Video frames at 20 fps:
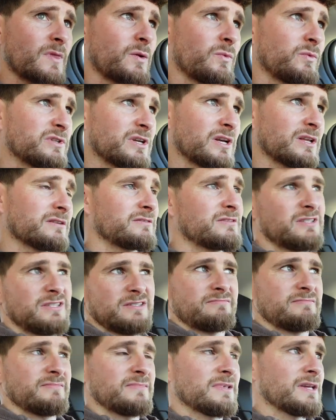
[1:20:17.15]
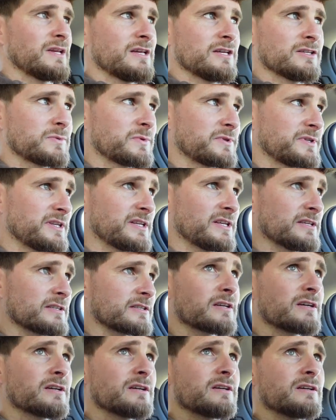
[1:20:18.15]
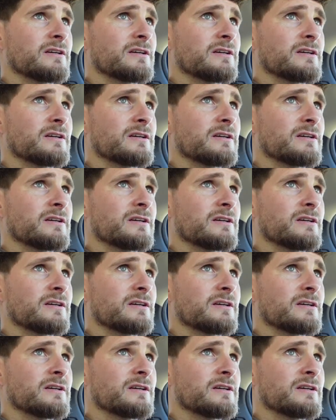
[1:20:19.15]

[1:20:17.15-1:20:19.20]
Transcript: which it just is what it is.